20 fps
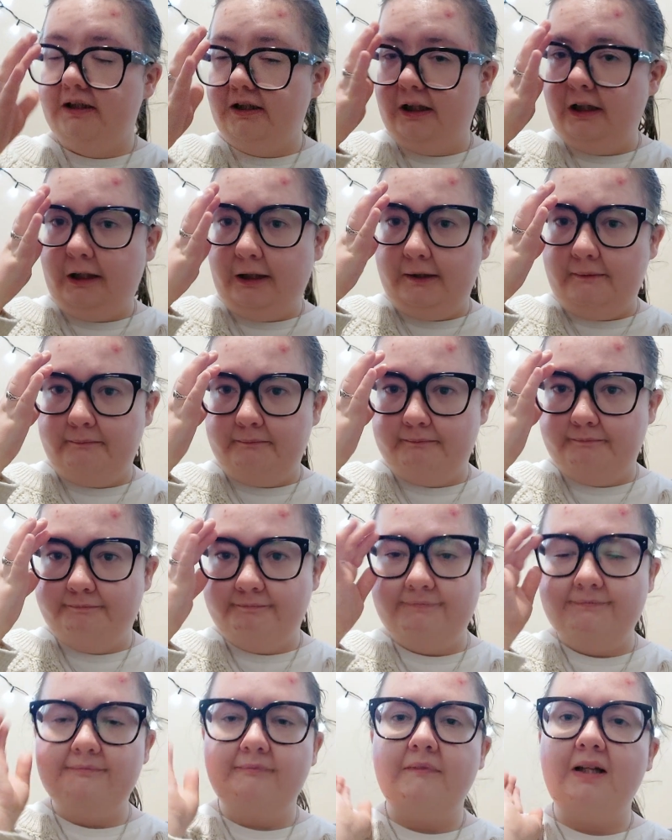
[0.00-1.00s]

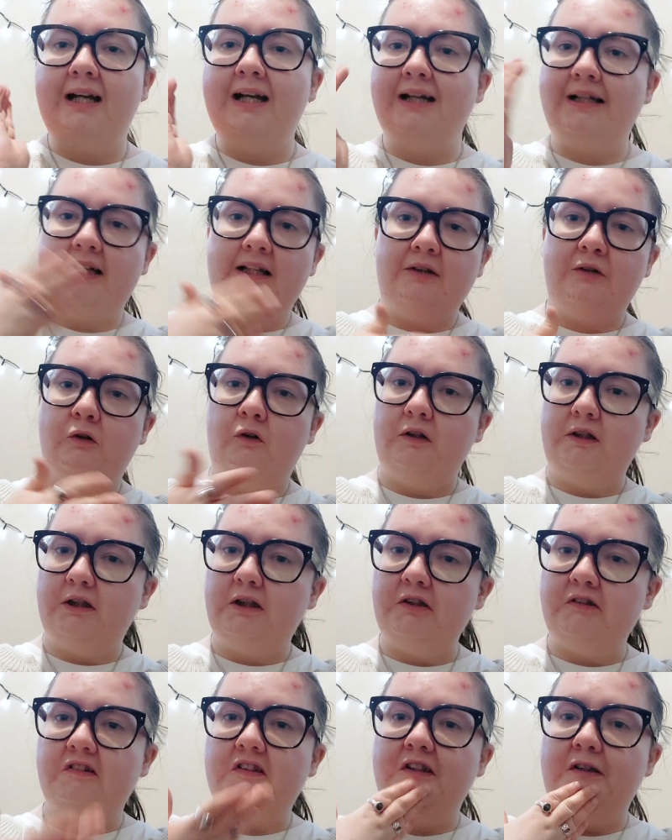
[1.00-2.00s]
Again, not
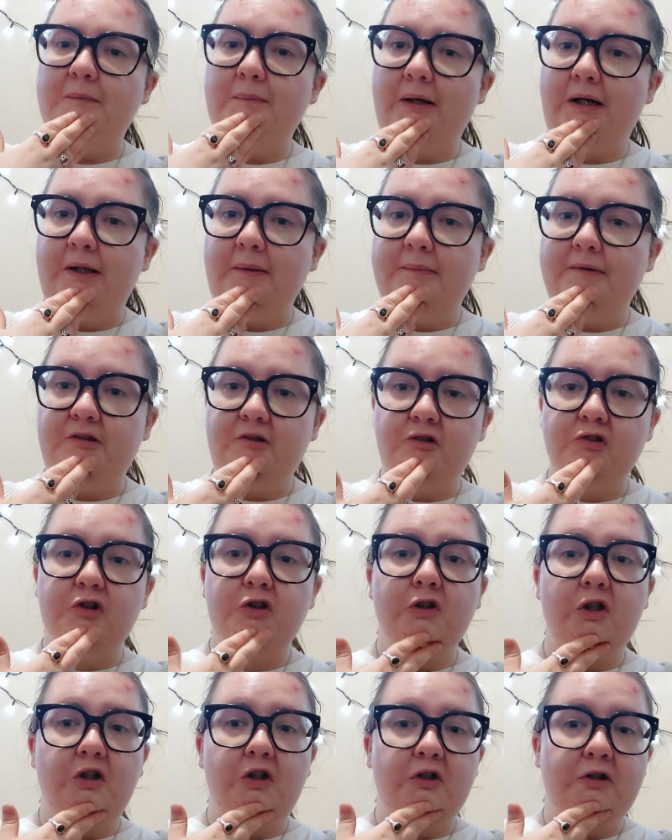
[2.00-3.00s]
including the Bible.
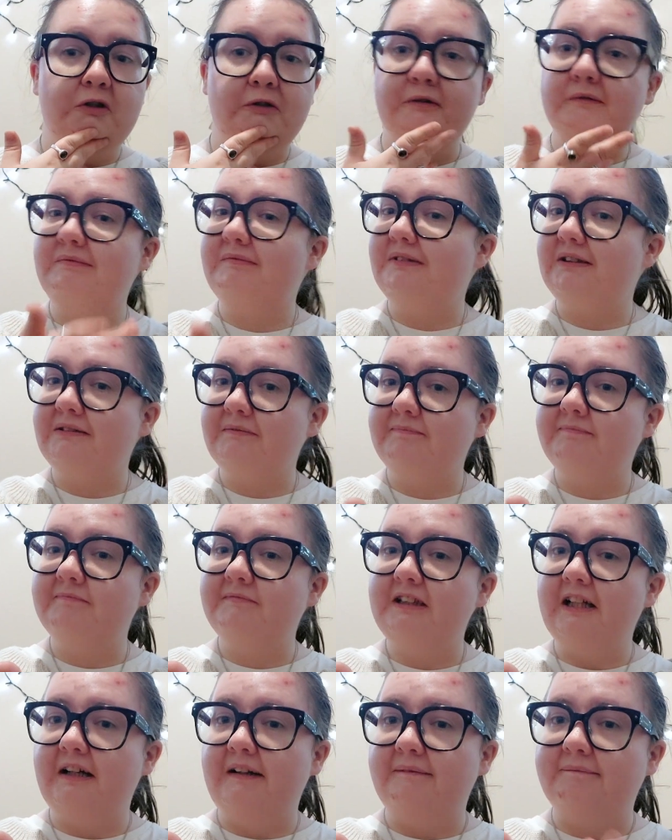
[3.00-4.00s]
So,
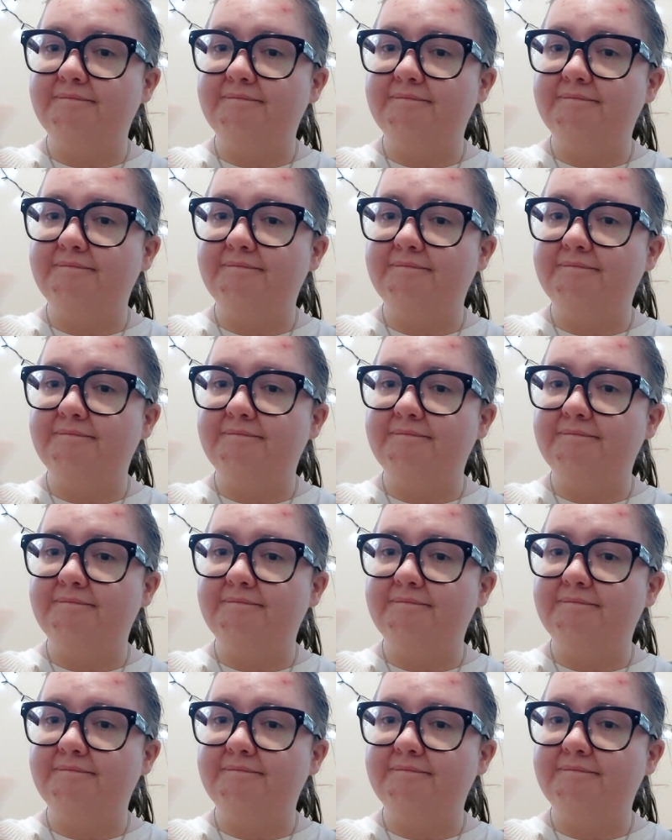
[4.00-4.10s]
yeah.